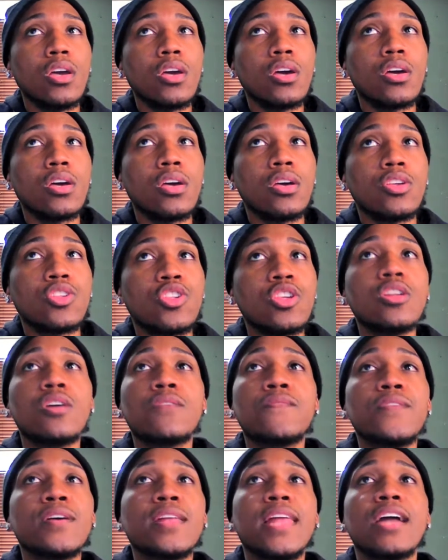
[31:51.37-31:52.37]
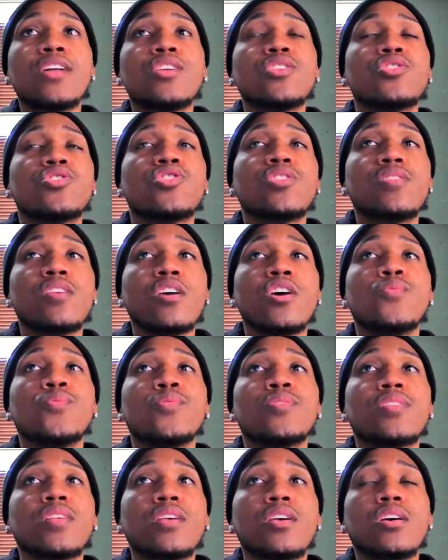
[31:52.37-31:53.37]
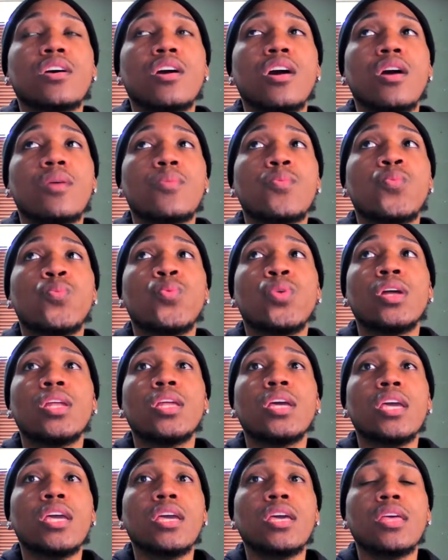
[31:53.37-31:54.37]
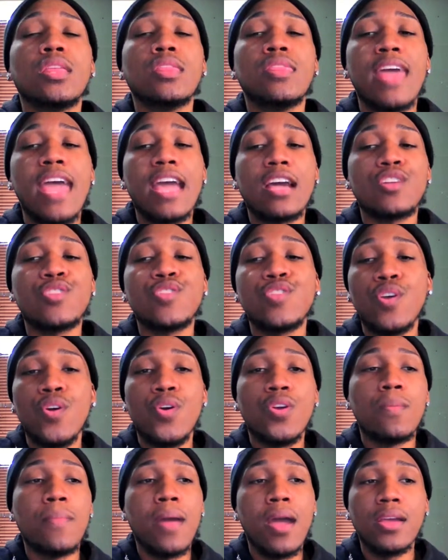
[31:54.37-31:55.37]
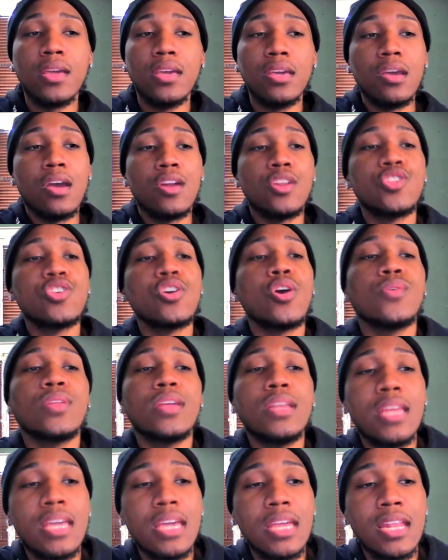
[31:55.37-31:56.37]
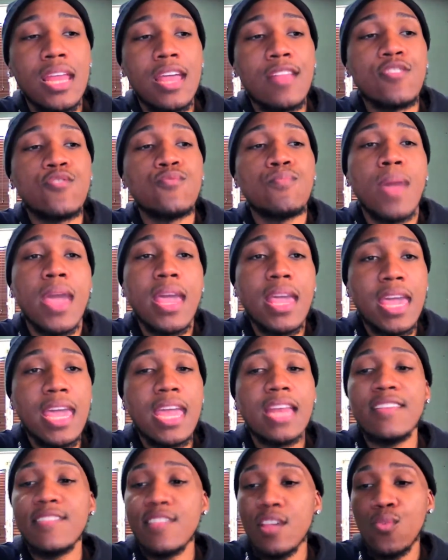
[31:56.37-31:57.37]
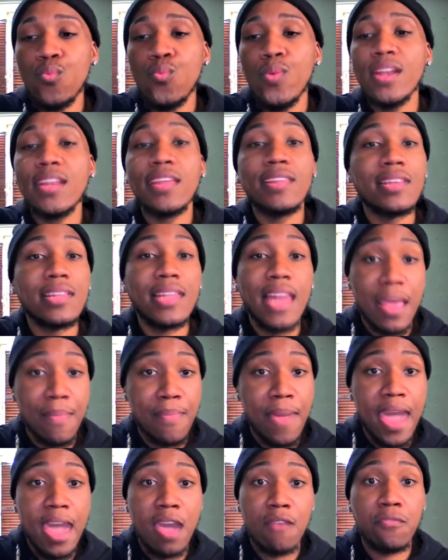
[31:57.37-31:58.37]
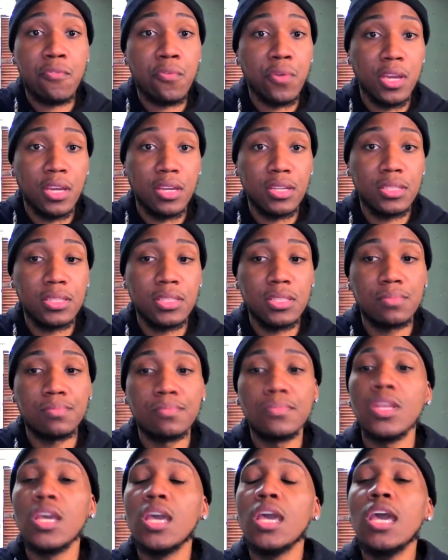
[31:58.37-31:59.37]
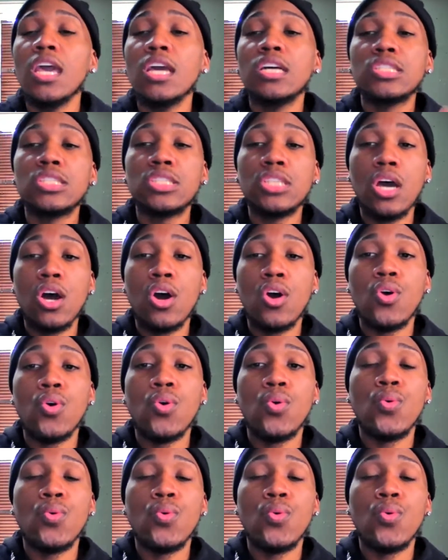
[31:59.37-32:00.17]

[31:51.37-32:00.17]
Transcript: she don't feel like Gizelle was um really that concerned about Keiarna. She only did that to make Candiace and Wendy look like bad friends. So